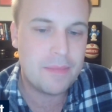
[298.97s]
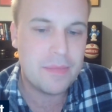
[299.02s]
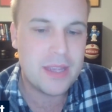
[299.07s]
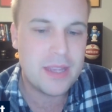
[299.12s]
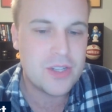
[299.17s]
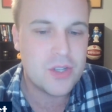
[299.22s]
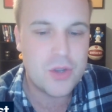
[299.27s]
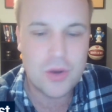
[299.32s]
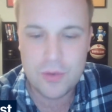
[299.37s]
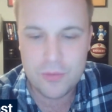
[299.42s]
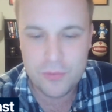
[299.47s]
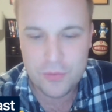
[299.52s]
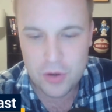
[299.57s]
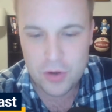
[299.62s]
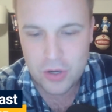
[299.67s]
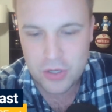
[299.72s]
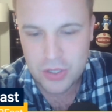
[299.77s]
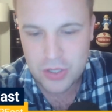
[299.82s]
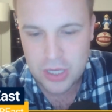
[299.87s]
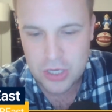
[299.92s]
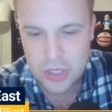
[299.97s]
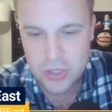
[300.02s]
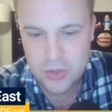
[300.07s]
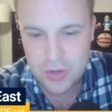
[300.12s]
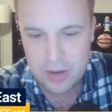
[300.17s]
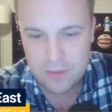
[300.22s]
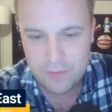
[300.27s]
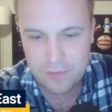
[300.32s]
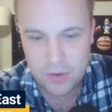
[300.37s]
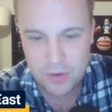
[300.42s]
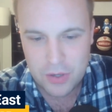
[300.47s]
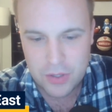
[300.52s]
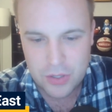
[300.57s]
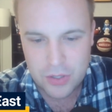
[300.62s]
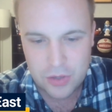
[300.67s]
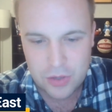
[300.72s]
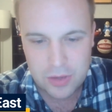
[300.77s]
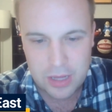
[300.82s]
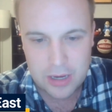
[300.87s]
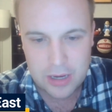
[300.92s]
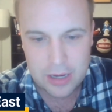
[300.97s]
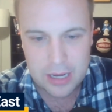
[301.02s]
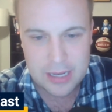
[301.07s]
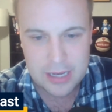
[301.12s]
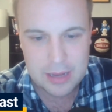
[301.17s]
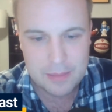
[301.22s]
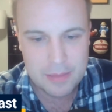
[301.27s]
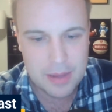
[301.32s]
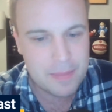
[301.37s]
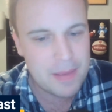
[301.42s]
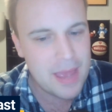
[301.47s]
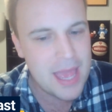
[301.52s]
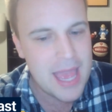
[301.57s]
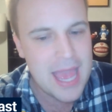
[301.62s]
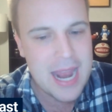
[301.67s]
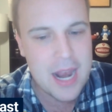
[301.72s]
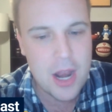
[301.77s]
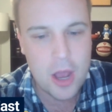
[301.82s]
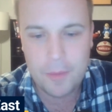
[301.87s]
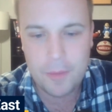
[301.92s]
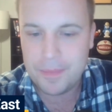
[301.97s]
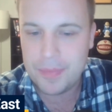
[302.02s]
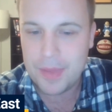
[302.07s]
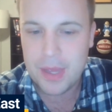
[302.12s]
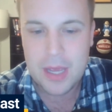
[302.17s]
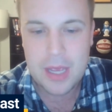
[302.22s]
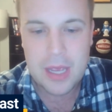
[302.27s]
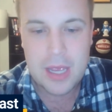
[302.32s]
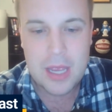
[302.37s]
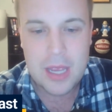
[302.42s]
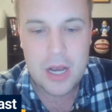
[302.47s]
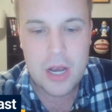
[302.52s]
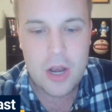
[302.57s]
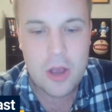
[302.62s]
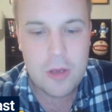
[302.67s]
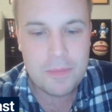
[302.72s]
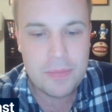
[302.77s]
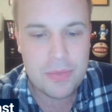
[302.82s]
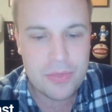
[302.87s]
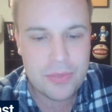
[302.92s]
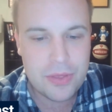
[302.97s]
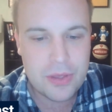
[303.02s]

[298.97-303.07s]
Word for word: They score first, they strike first, no longer get double up. And no, nope.